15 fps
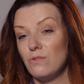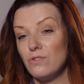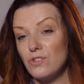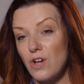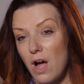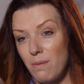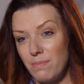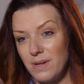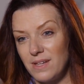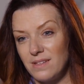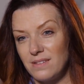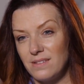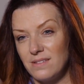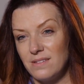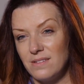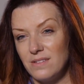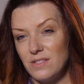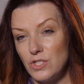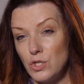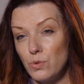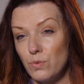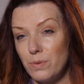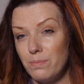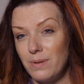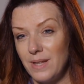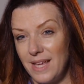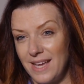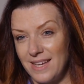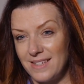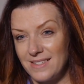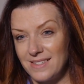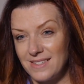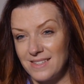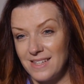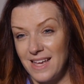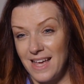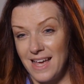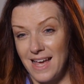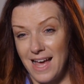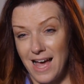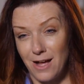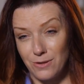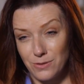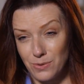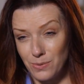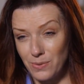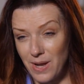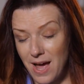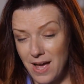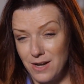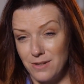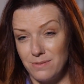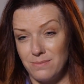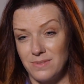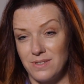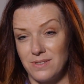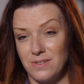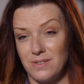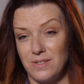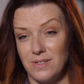you shopping to replace household items,